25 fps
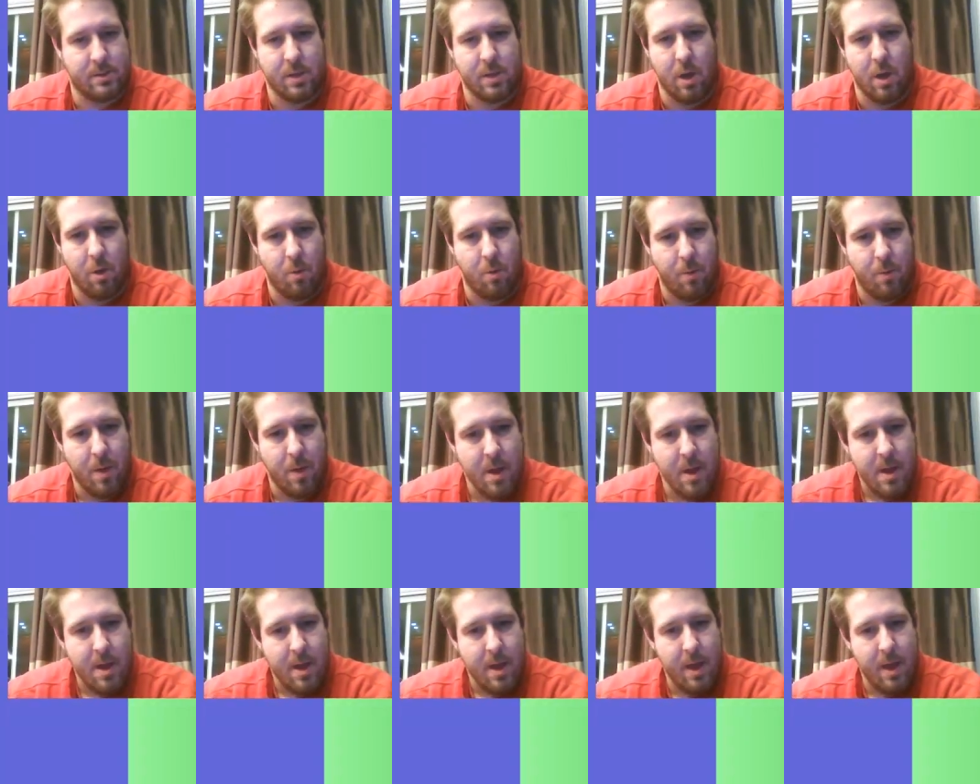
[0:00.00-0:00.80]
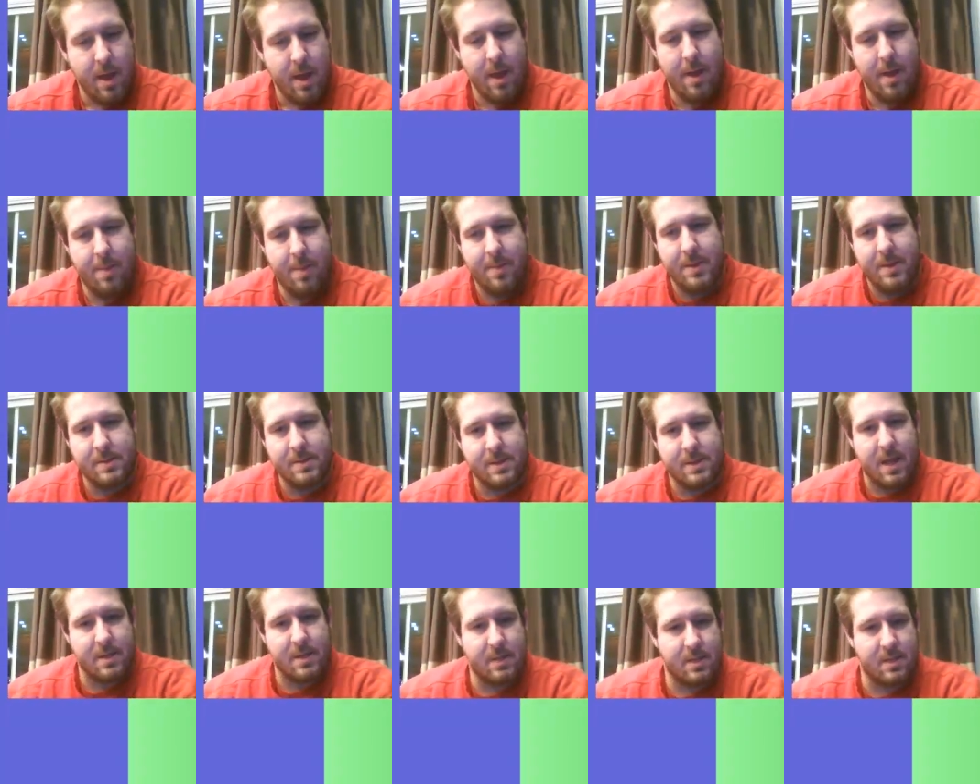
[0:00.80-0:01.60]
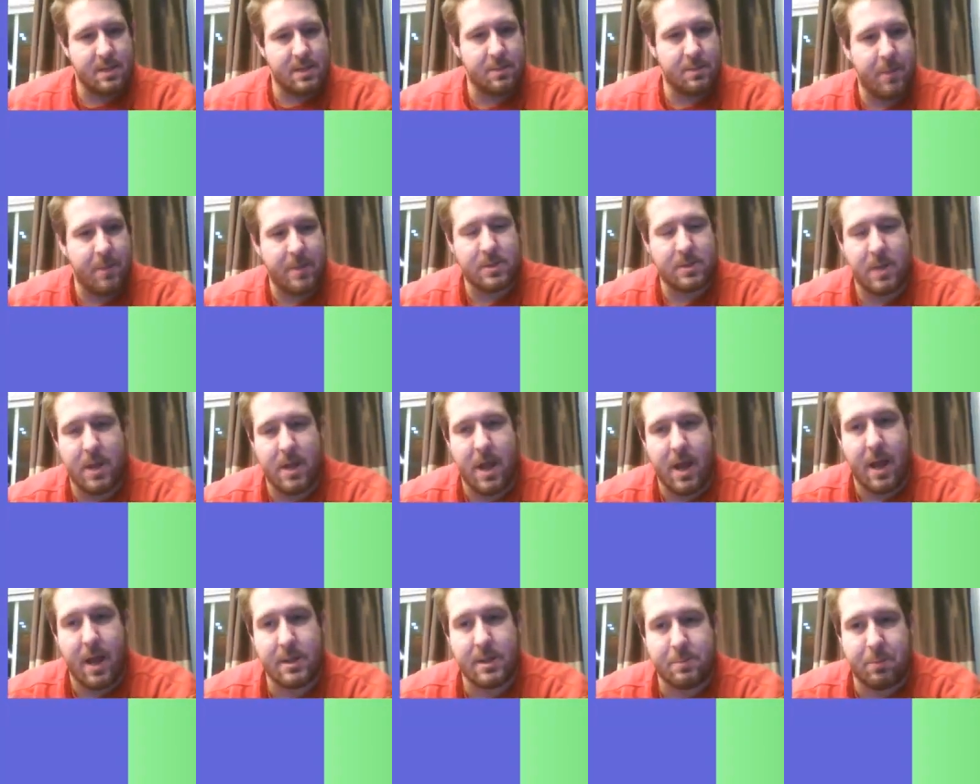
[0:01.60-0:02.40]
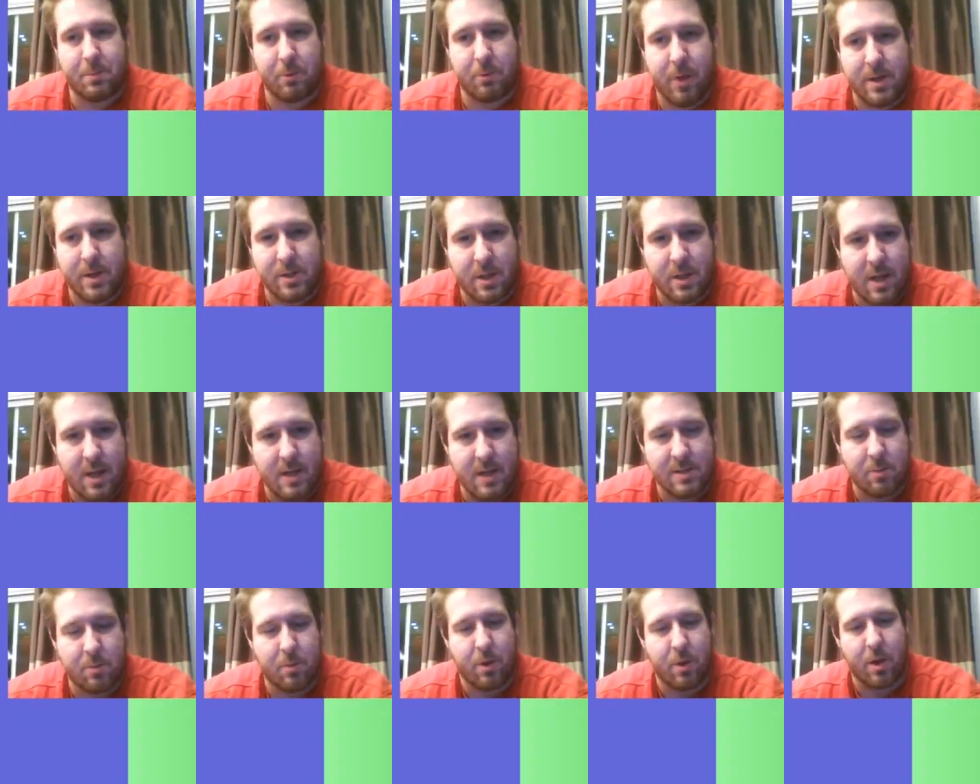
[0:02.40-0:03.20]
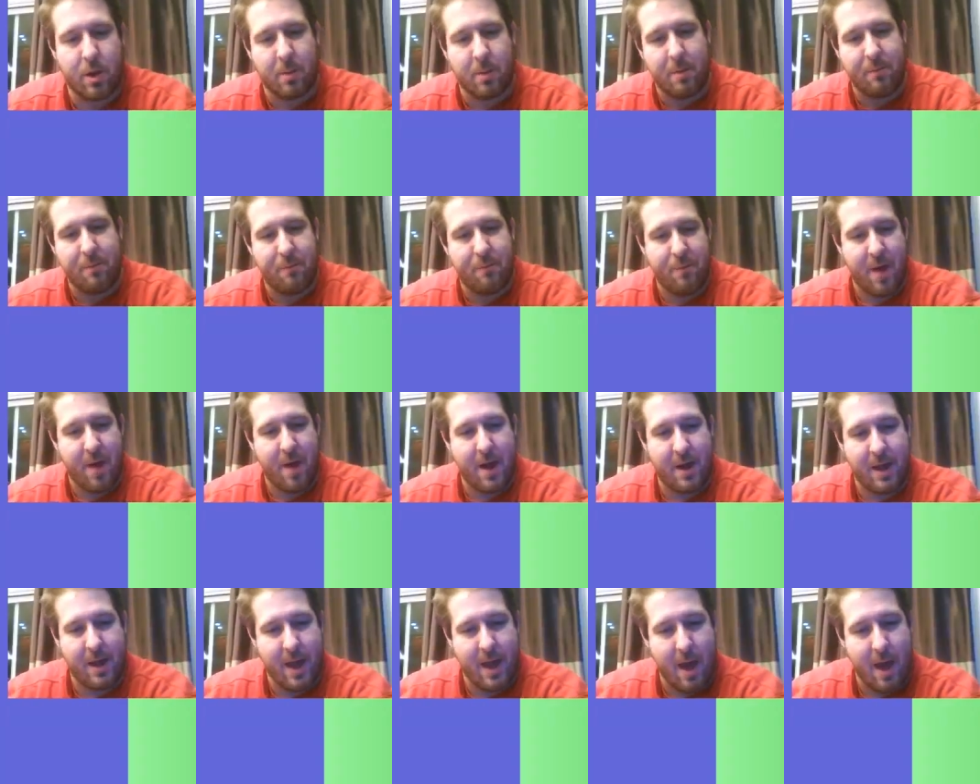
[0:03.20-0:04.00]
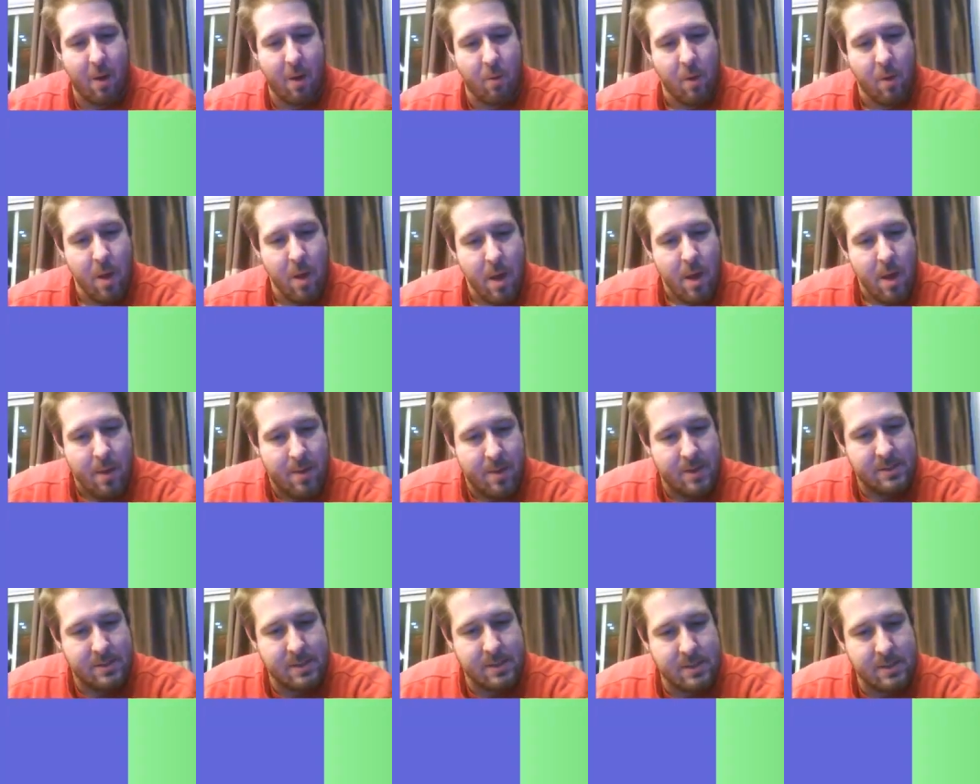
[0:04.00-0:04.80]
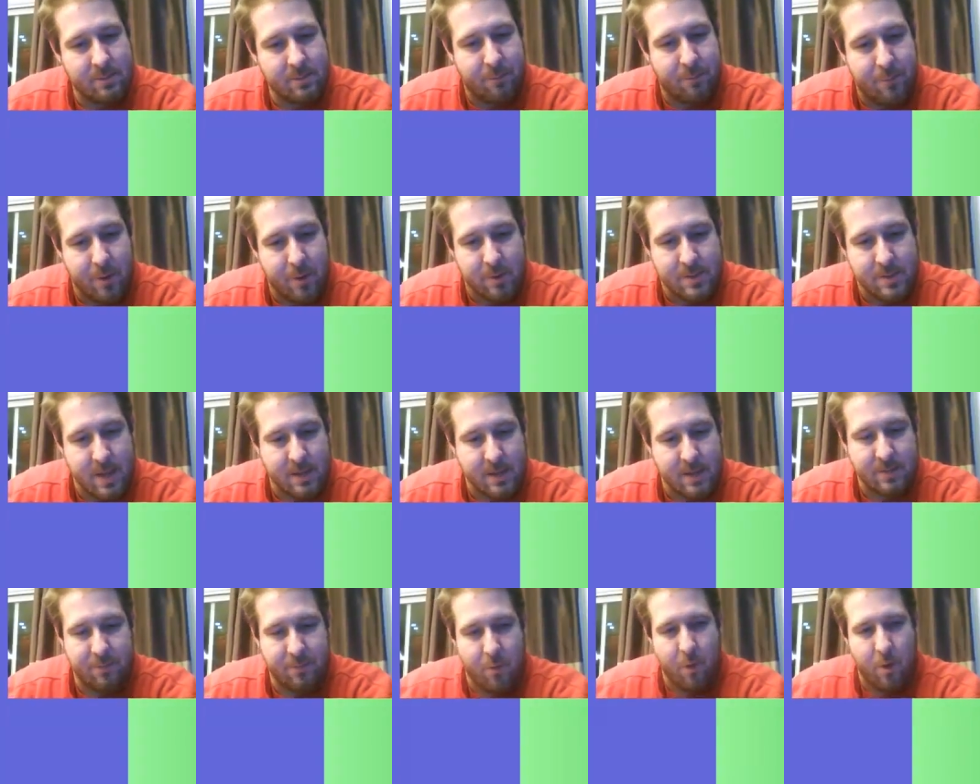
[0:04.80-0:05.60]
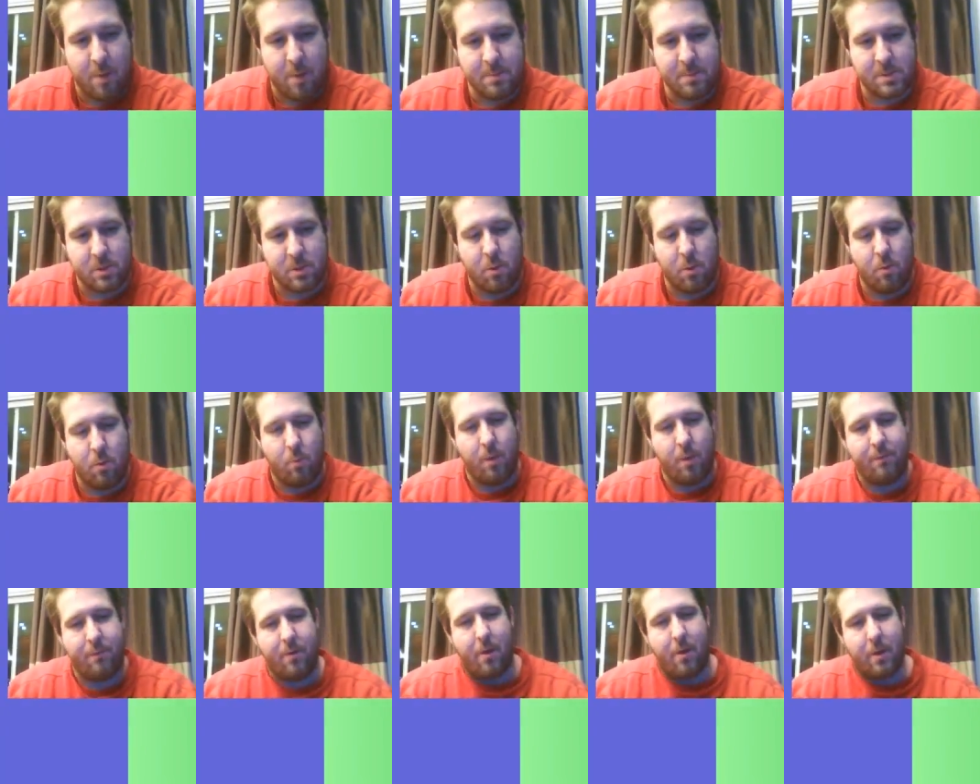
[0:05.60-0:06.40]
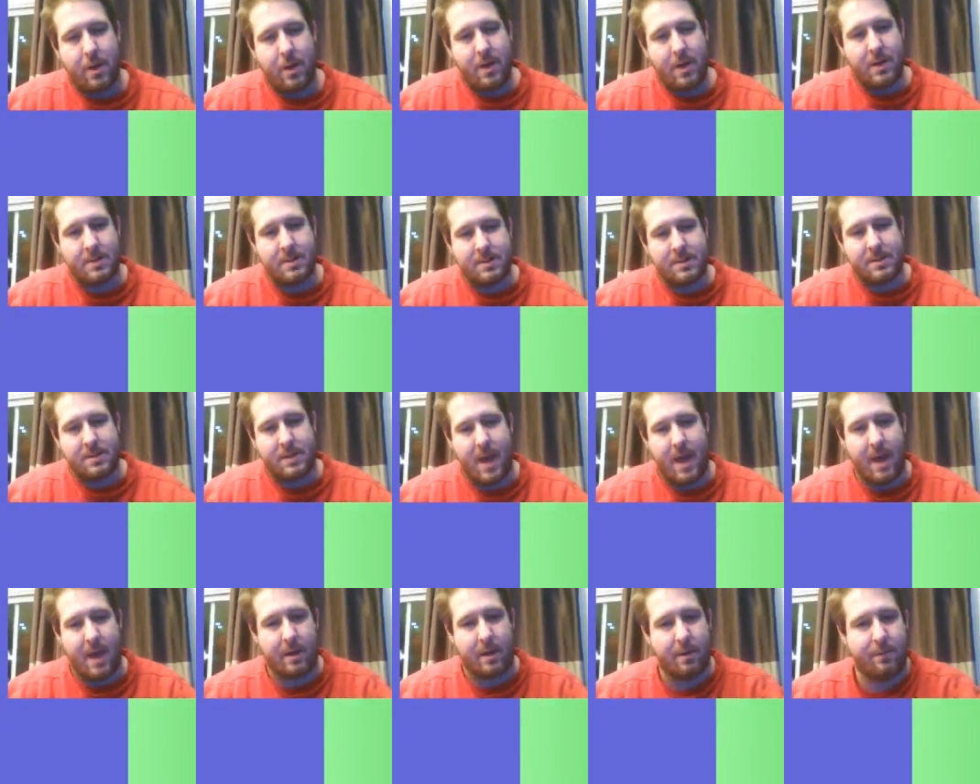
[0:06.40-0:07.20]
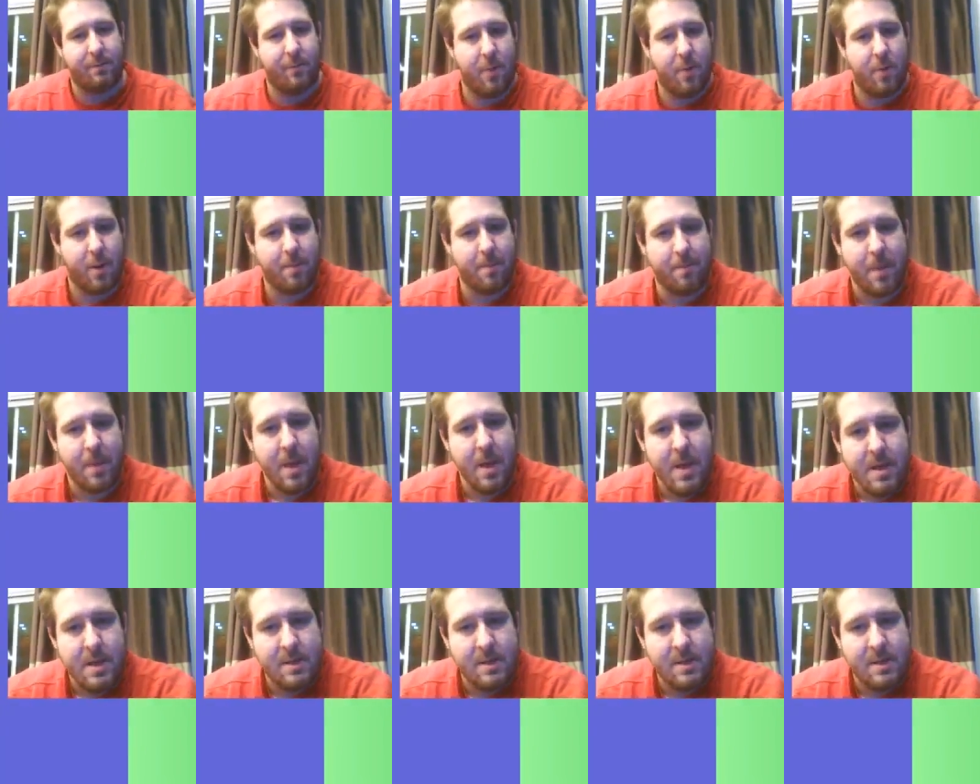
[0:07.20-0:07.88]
so in this lesson, this is basically an exploration lesson where you're going to be finding out, this is vertex form, so we've already done standard form.